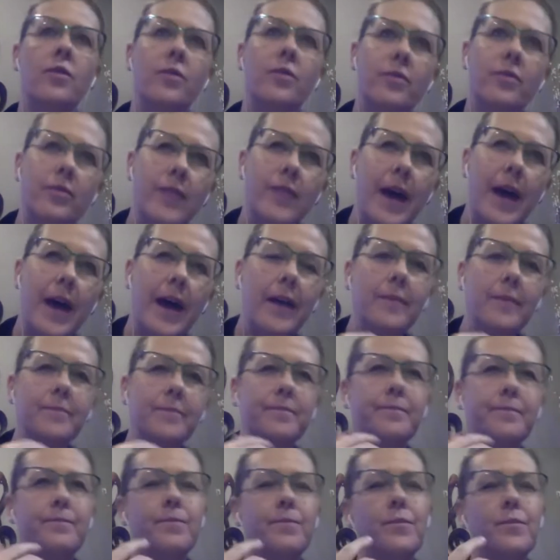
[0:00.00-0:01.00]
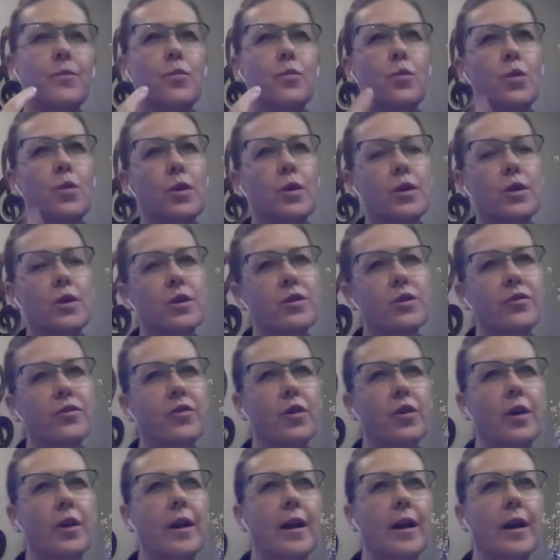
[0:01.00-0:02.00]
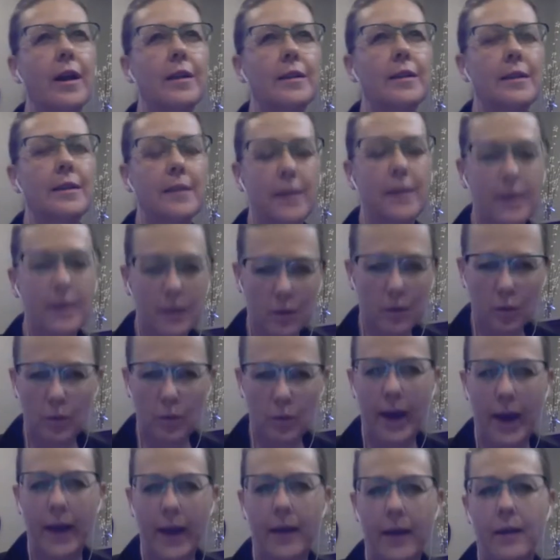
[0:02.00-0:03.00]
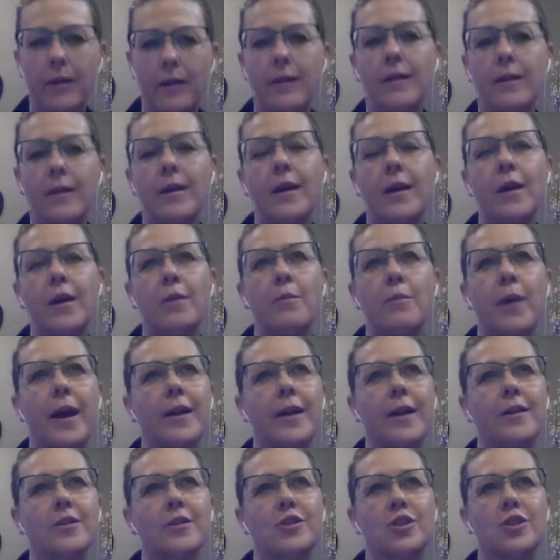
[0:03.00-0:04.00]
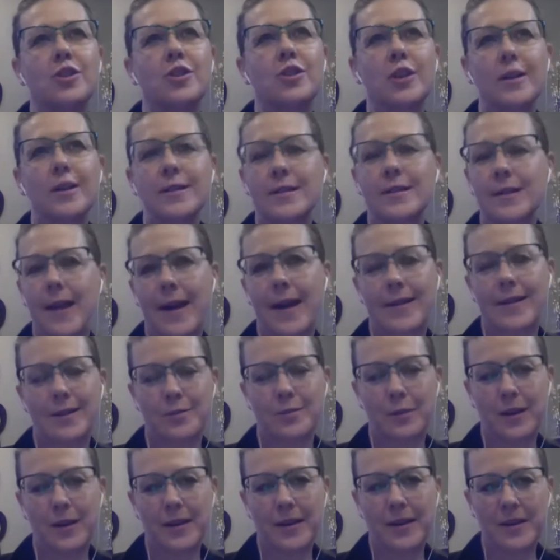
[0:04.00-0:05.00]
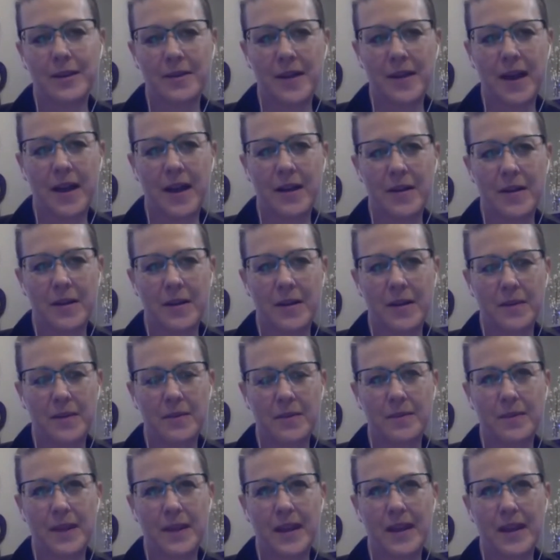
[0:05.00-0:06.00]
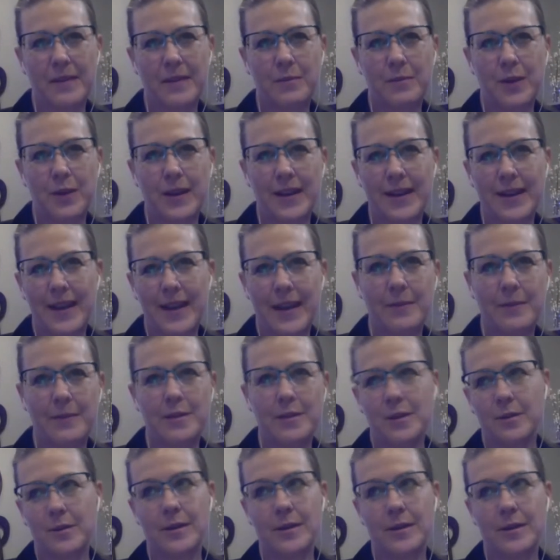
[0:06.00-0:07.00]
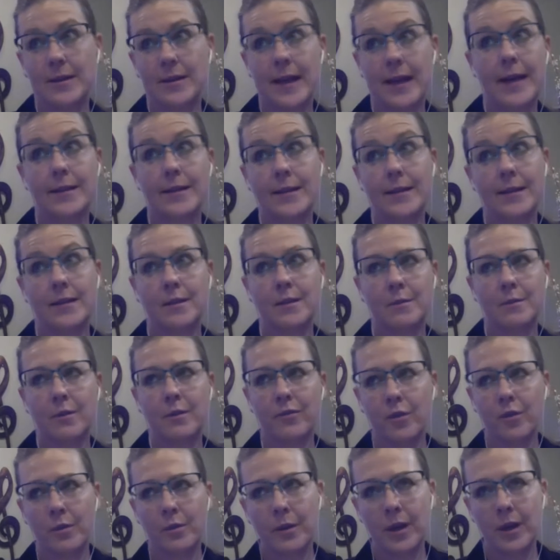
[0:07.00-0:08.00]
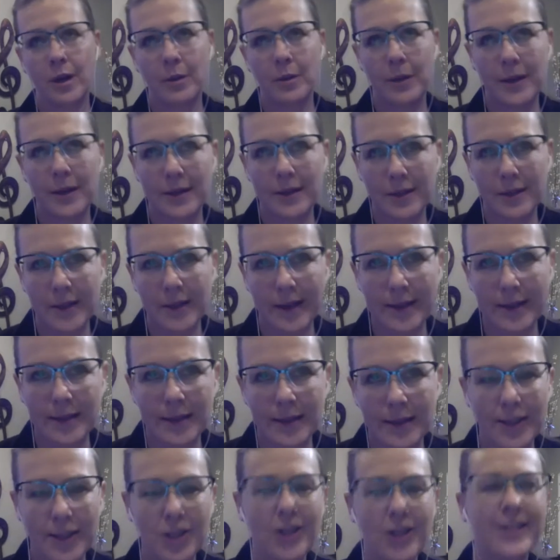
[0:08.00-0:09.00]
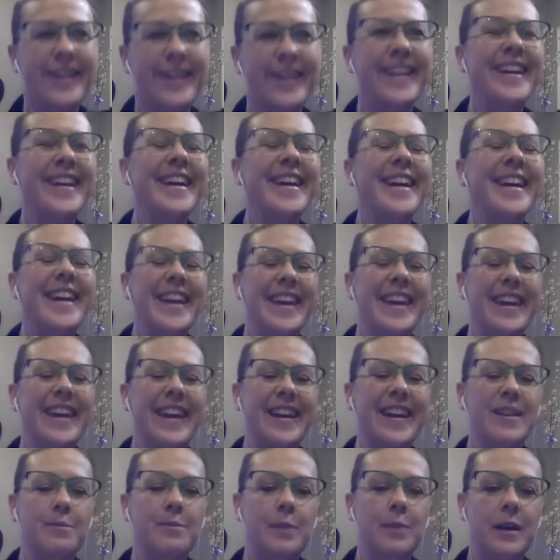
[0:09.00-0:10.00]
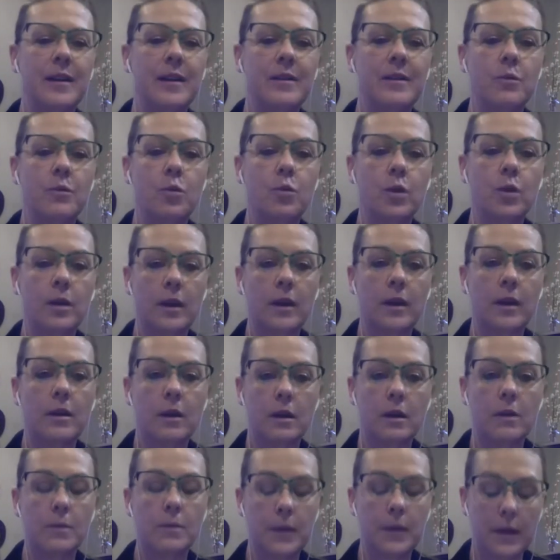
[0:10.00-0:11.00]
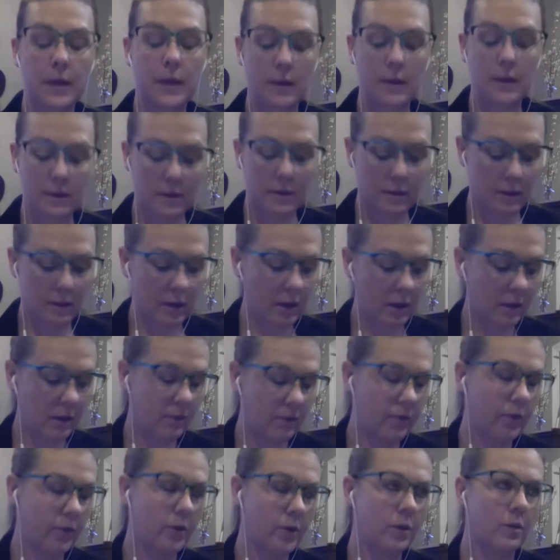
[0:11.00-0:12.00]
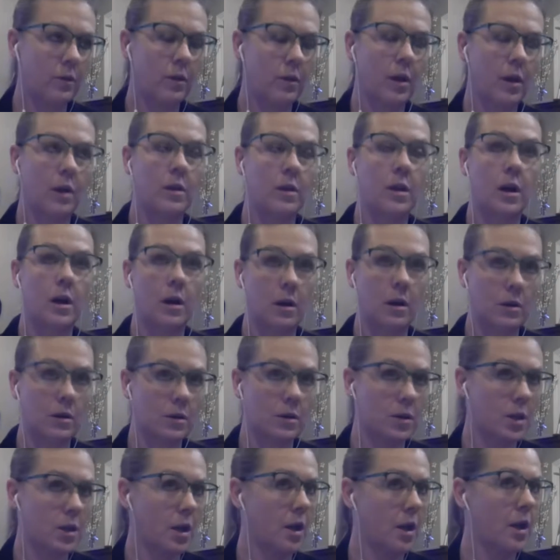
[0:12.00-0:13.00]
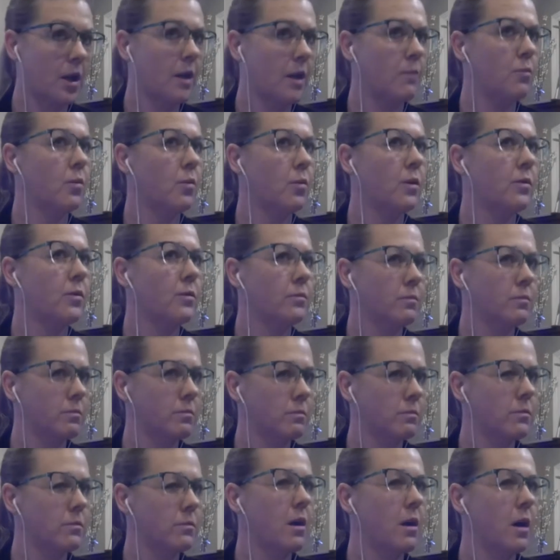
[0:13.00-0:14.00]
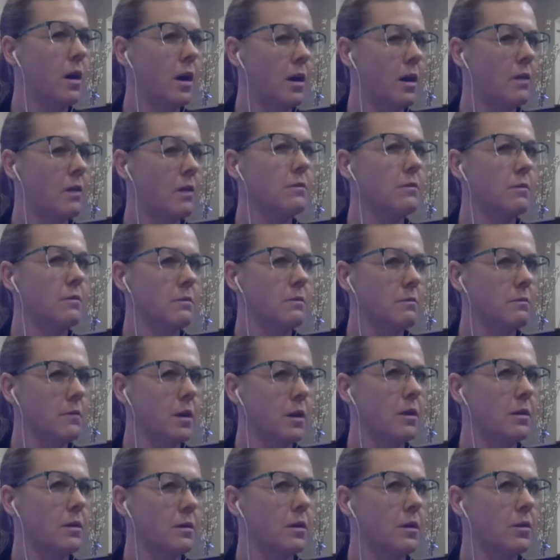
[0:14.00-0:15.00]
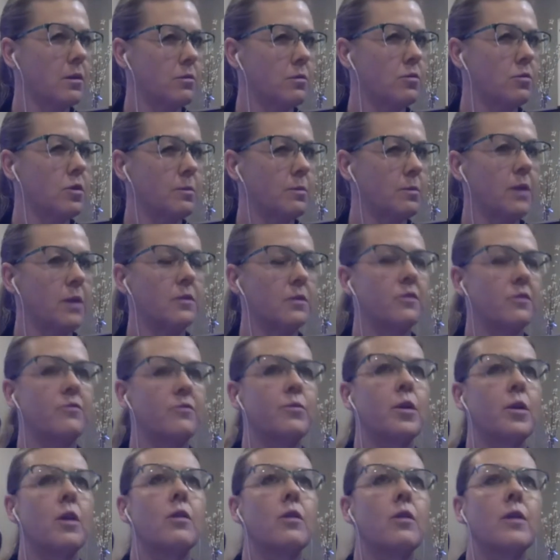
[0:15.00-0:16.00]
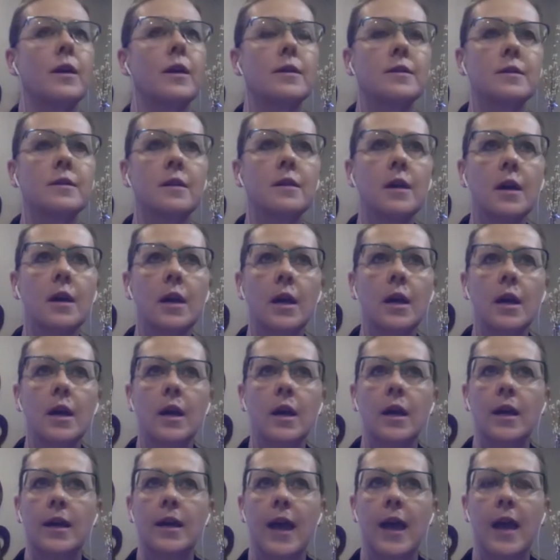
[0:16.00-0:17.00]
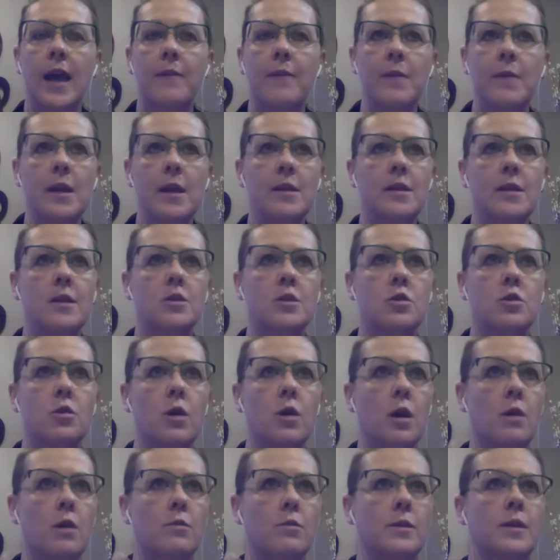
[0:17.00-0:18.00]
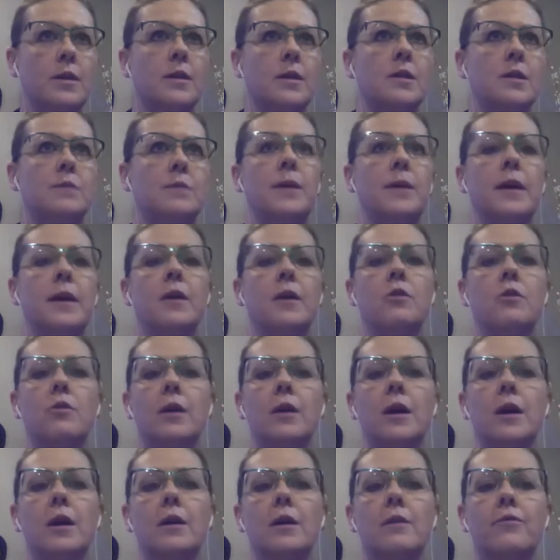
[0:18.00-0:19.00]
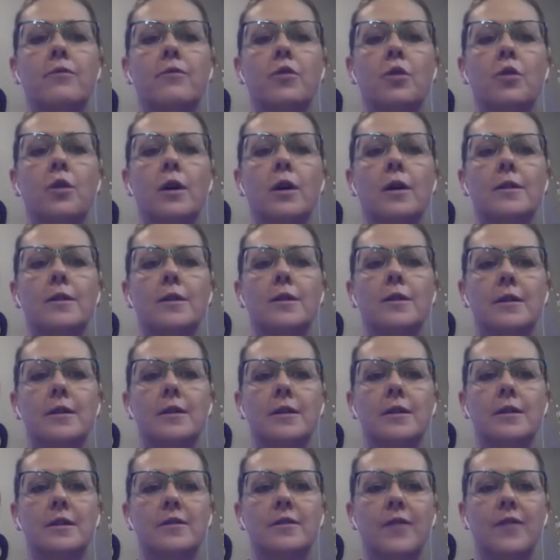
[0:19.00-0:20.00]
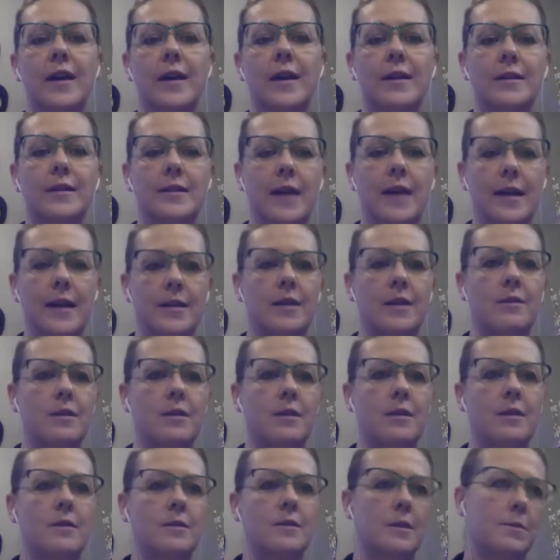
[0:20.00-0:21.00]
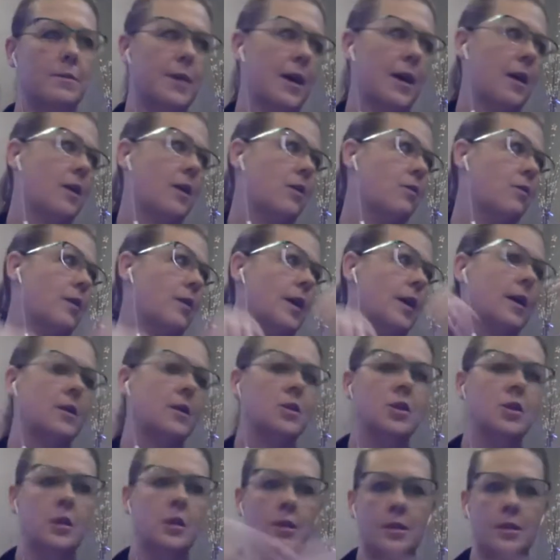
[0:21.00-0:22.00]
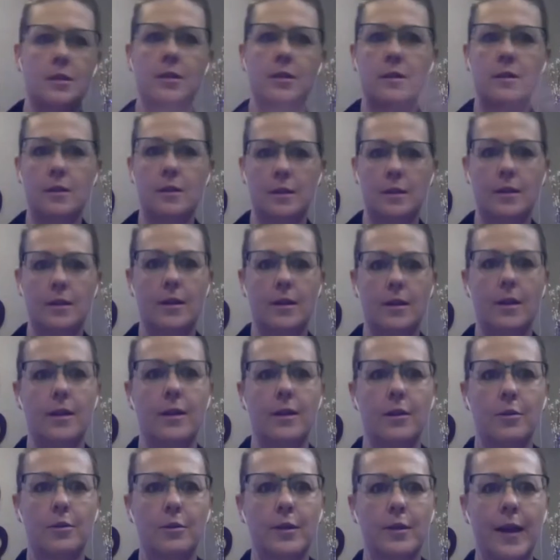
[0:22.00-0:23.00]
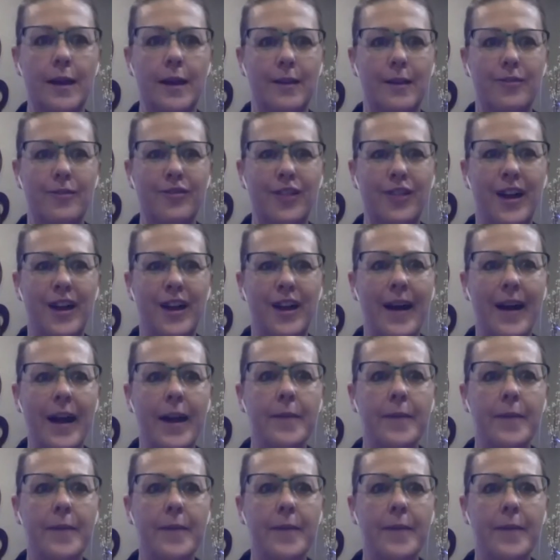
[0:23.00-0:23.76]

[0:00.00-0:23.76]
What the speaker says: That worked for a little while. But just last week, when he came to his last lesson before we all went into isolation, he had been working on a piece for a long time with not a huge amount of progress. Came in the door with this big grin, of course, on his face, sat down at the piano and just, you know, let it fly.